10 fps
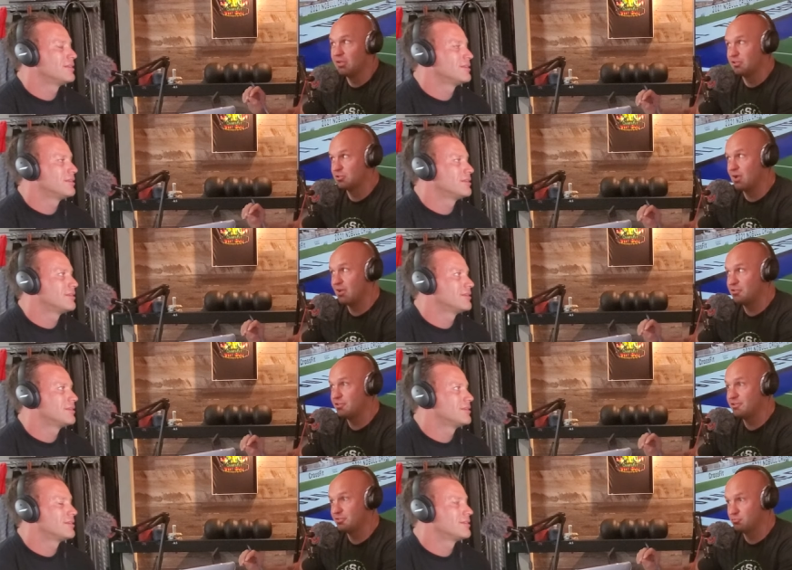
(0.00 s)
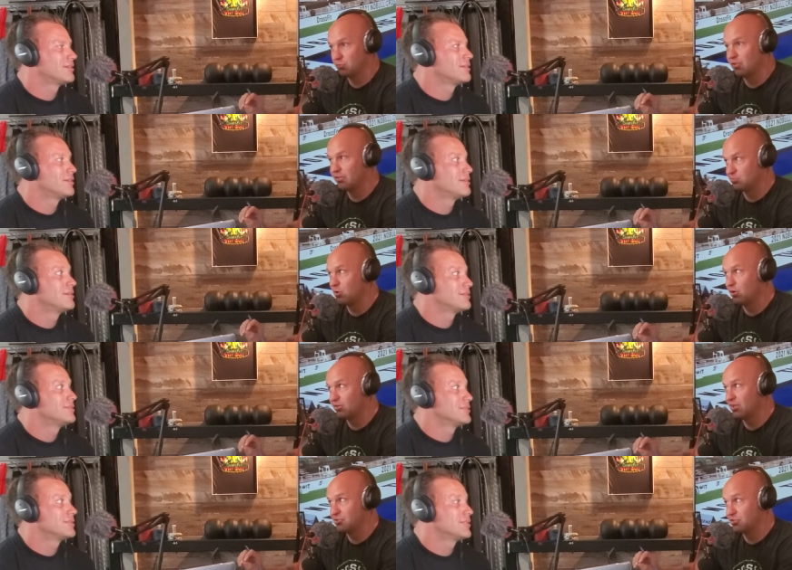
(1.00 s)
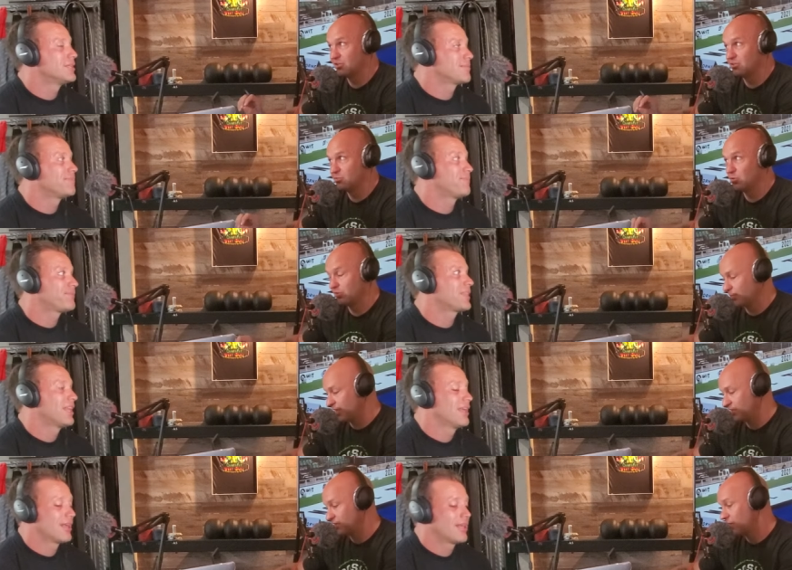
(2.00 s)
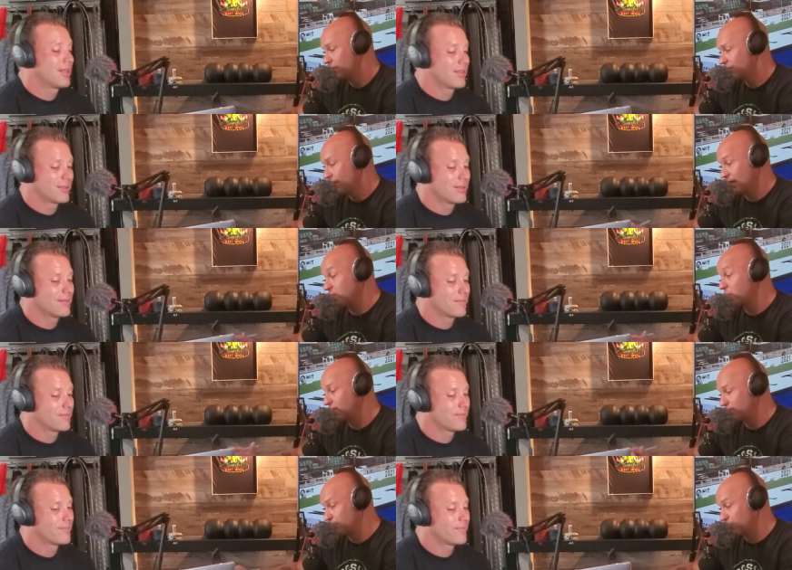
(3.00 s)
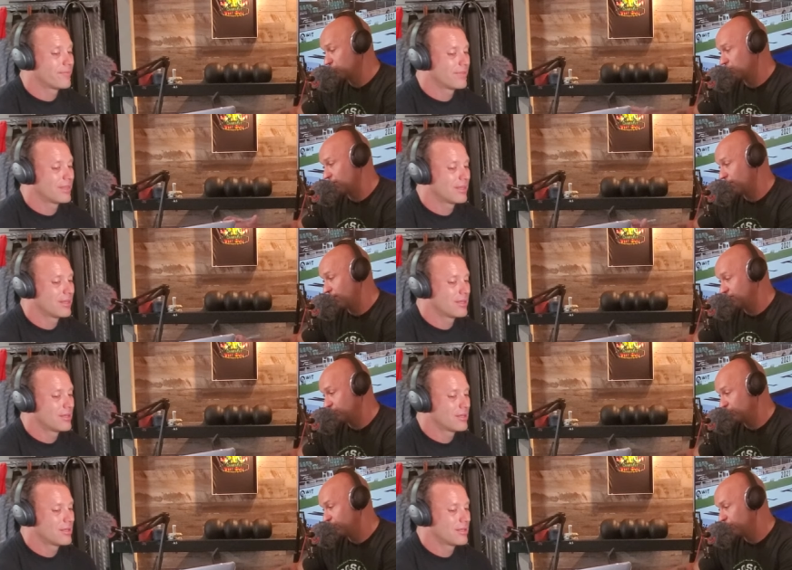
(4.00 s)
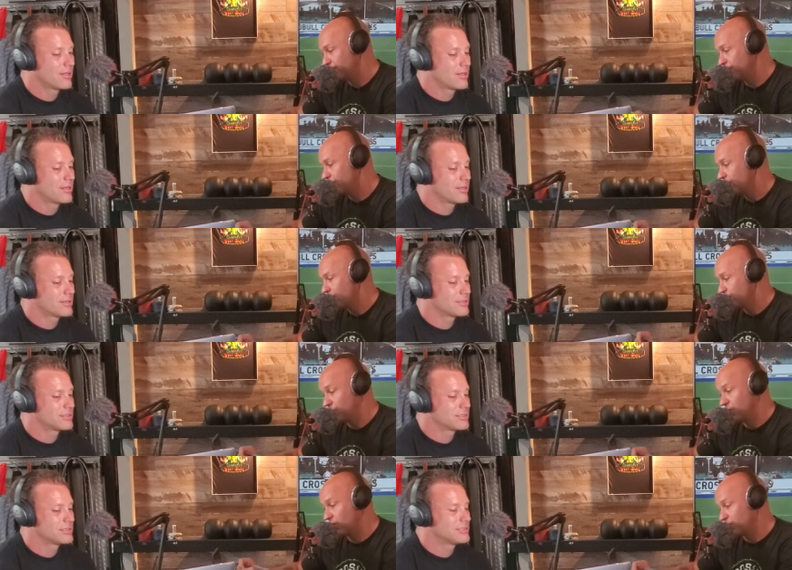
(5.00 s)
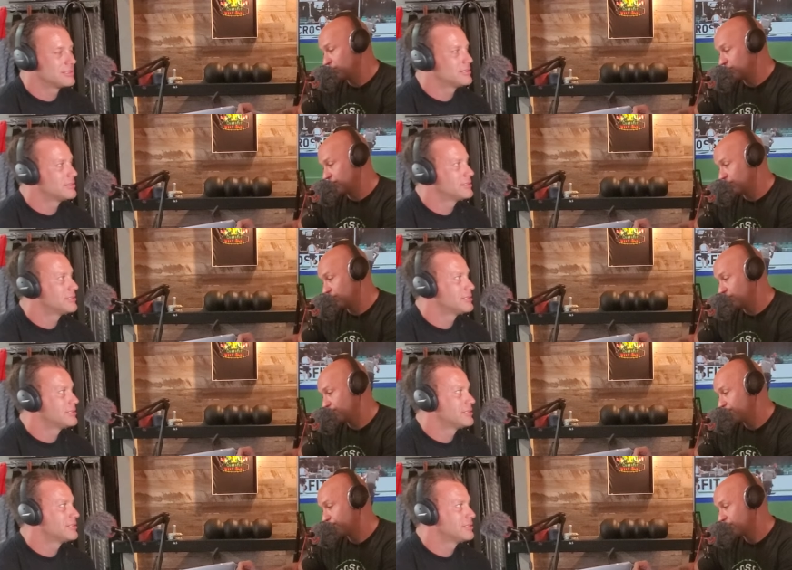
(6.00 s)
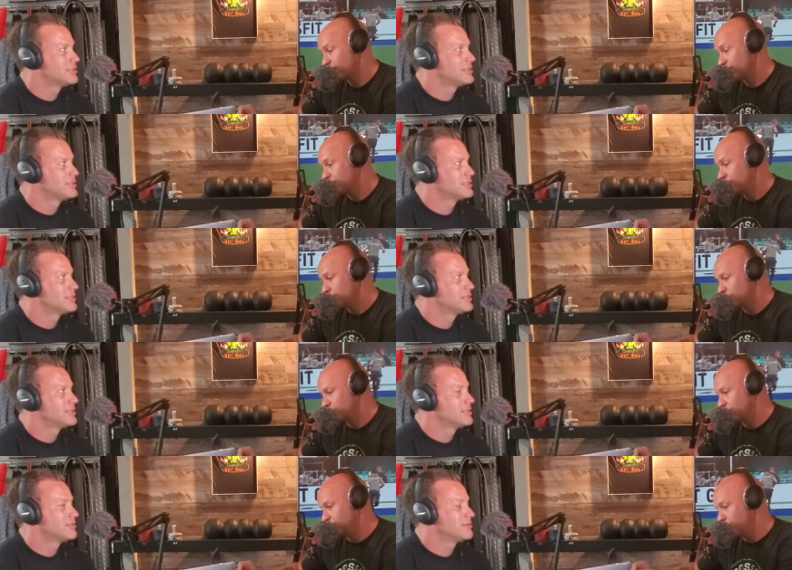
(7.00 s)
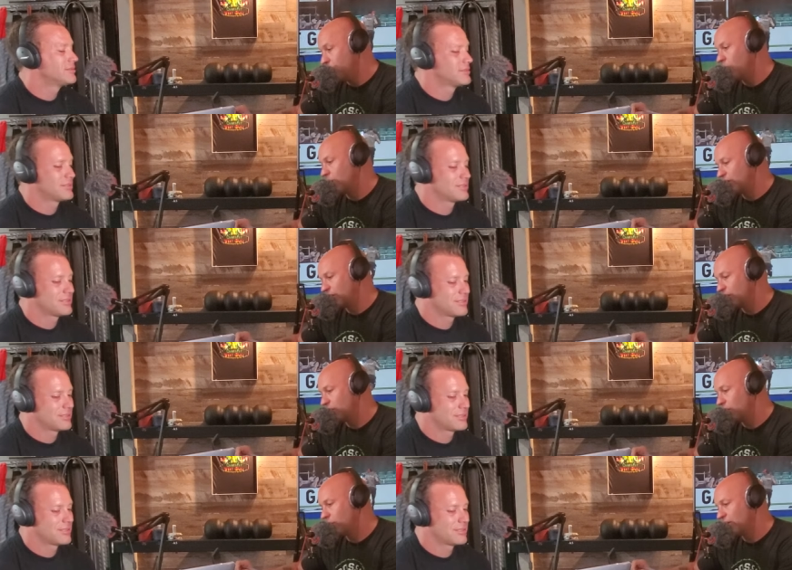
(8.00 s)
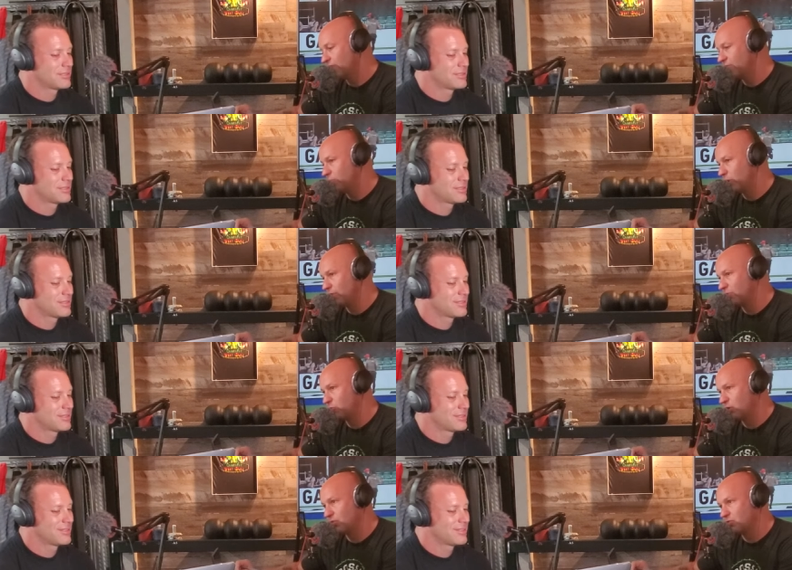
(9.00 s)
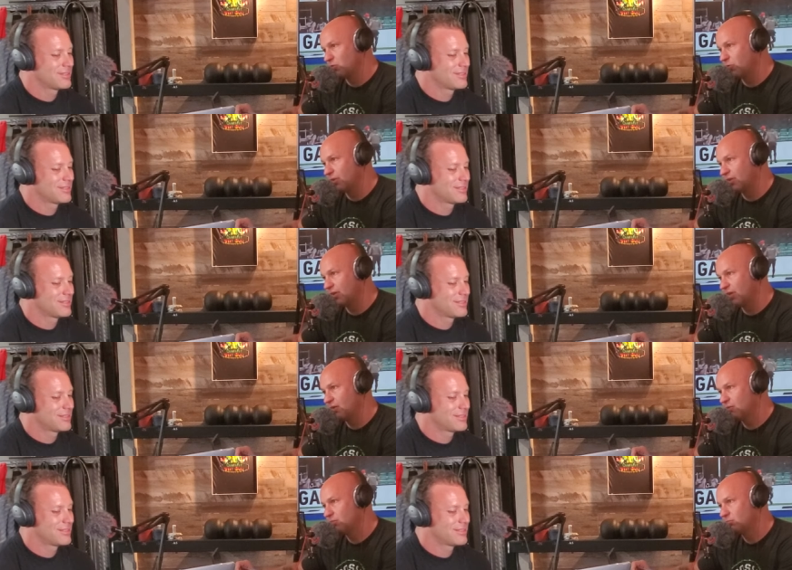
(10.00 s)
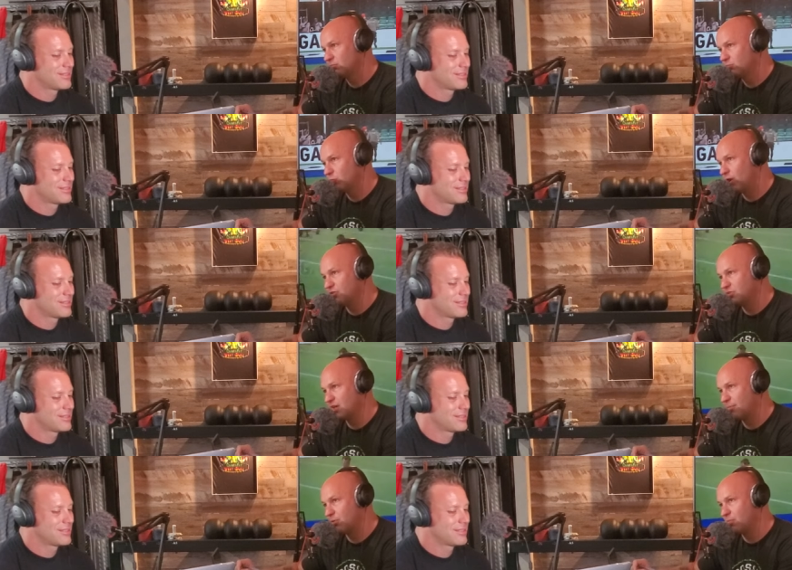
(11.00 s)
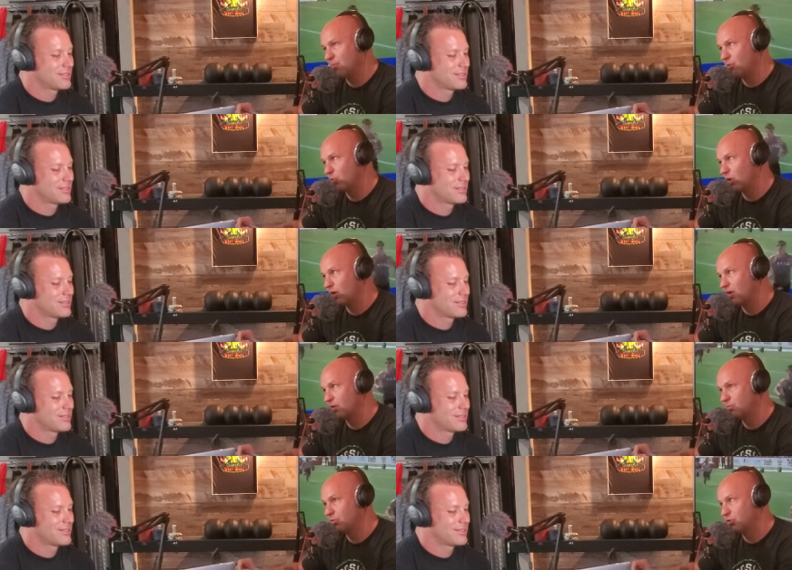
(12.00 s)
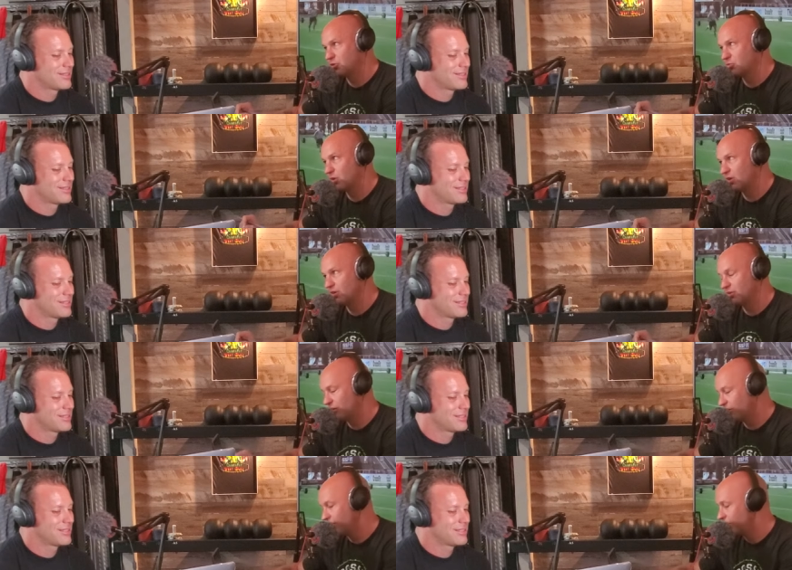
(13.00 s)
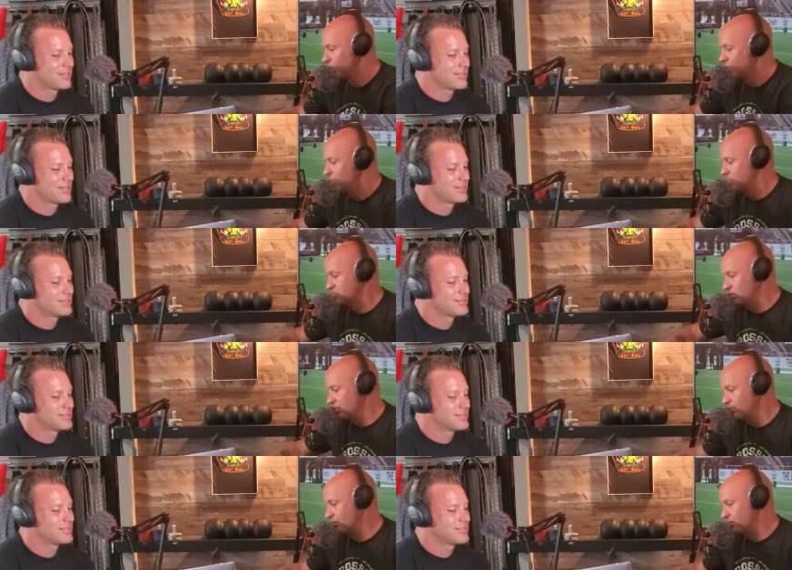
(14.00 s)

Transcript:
Speaker 1: at strategy. She's really smart at that shit. She's one of the best, and that's probably Bergeron possibly, but but her in particular. So knowing oh we have we have to run this whole thing again well, I just happen to remember where I could push, where I could, you know. So